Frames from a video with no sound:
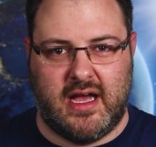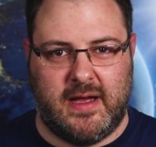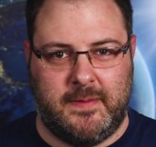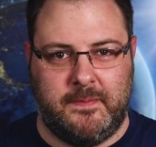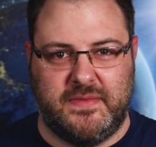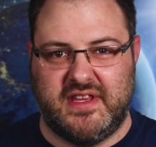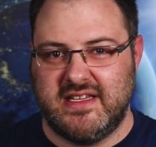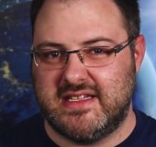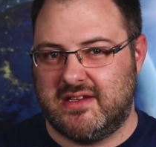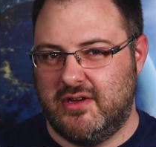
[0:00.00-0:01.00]
Uh,
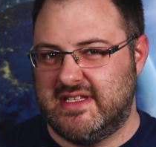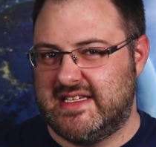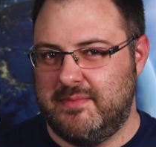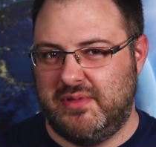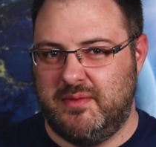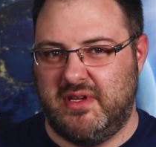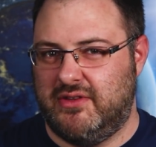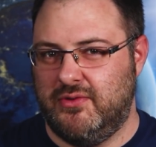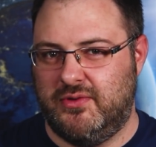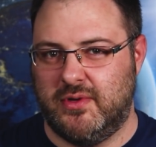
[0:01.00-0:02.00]
this could simply
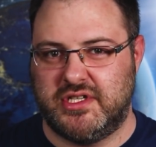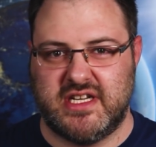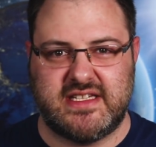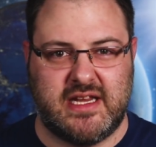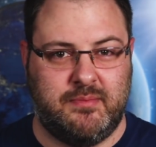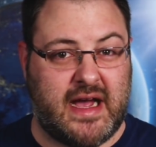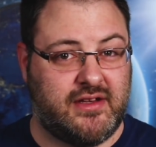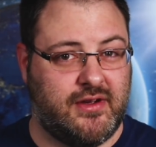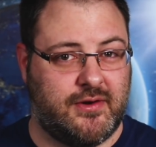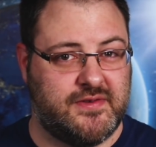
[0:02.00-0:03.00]
be due to adjusting
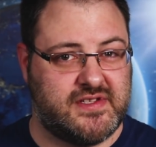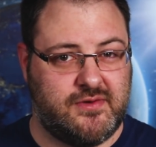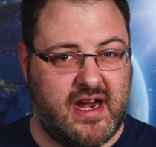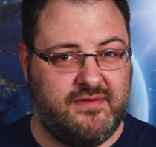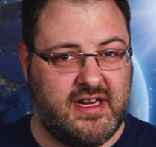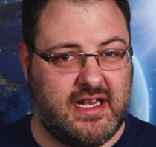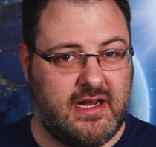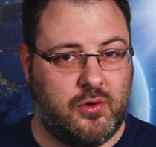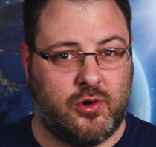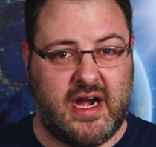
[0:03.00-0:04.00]
back to Earth's
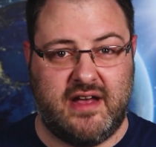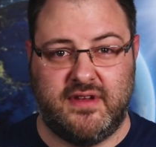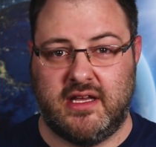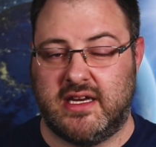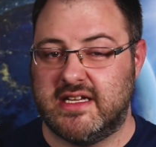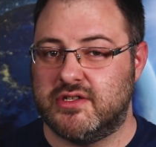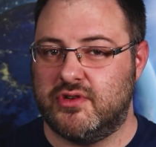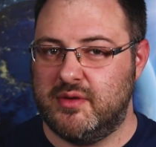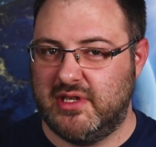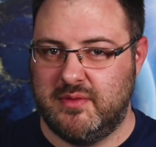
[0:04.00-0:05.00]
gravity or having an
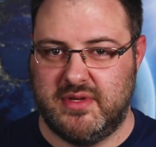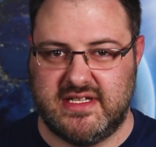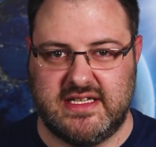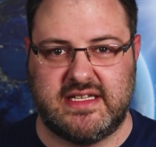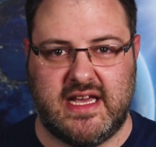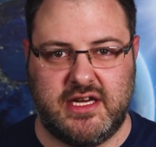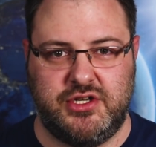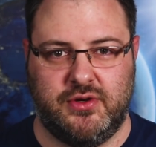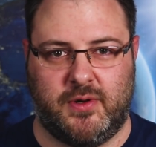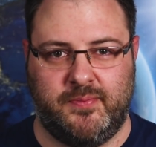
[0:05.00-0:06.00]
extremely busy
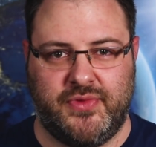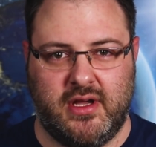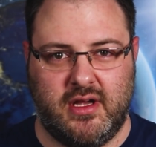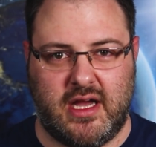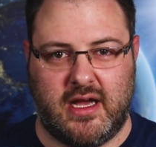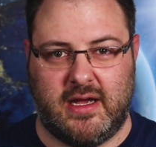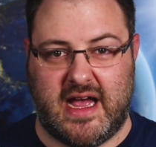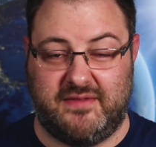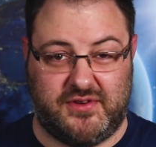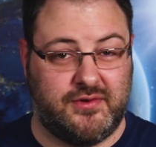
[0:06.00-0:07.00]
schedule uh,
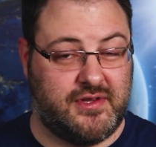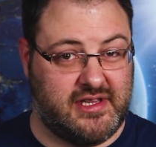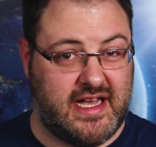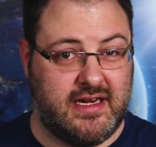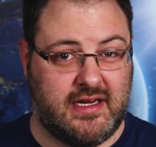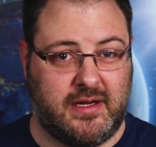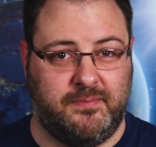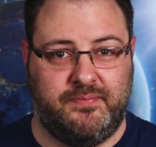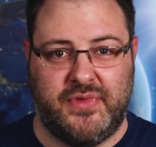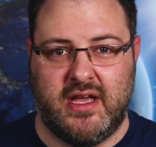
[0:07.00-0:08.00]
after the landing.
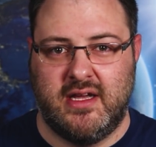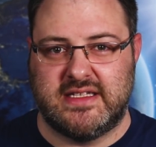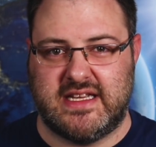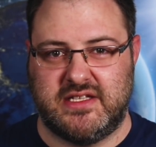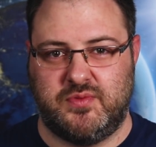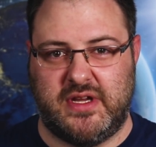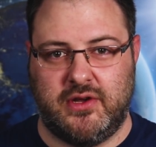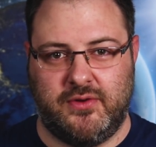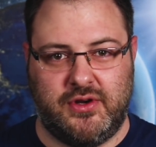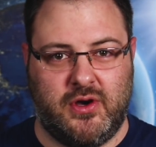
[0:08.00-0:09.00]
Since we
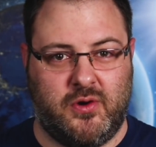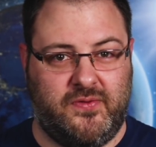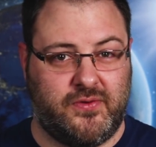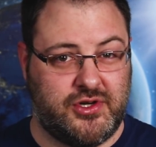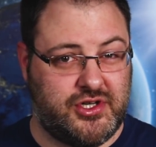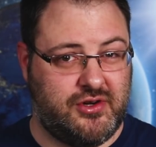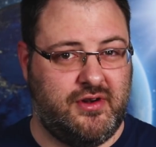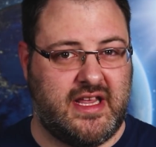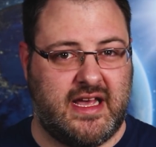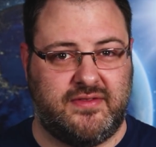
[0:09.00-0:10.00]
don't know for
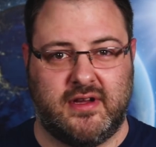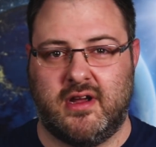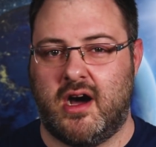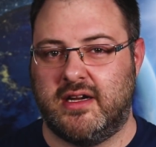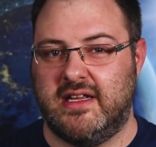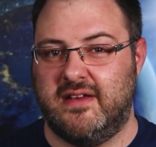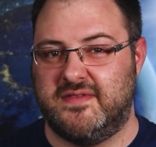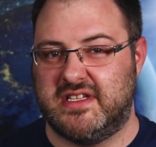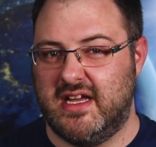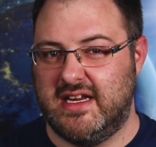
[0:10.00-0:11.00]
sure yet, the
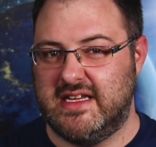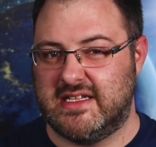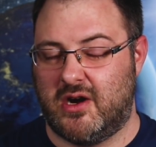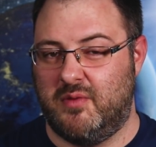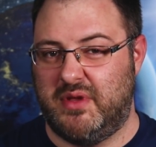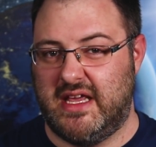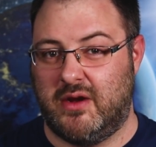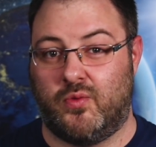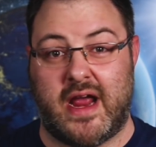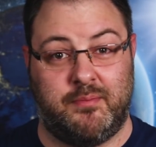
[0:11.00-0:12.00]
cognitive studies are
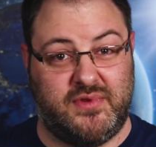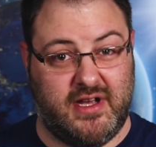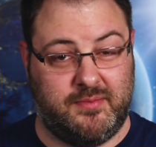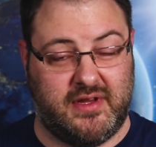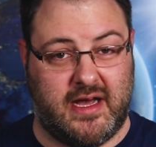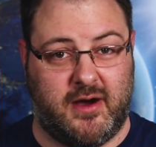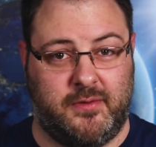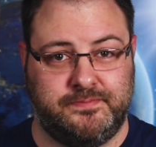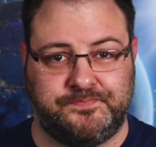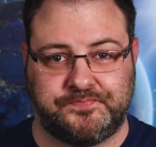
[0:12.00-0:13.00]
being ramped up now.